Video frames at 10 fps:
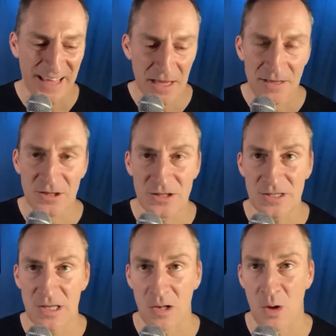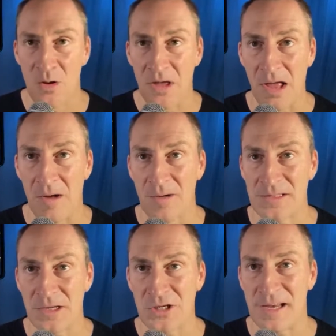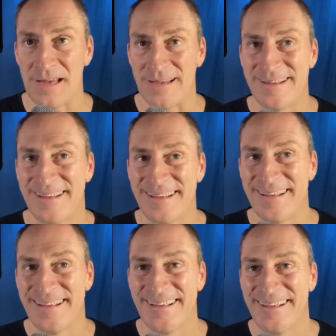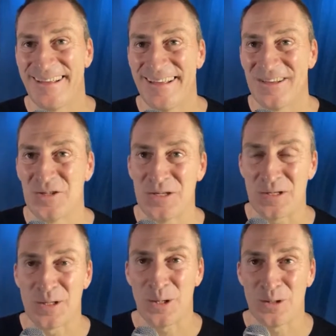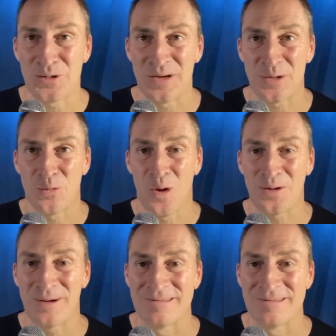She's a long hair, isn't she? She's a tall drink of water.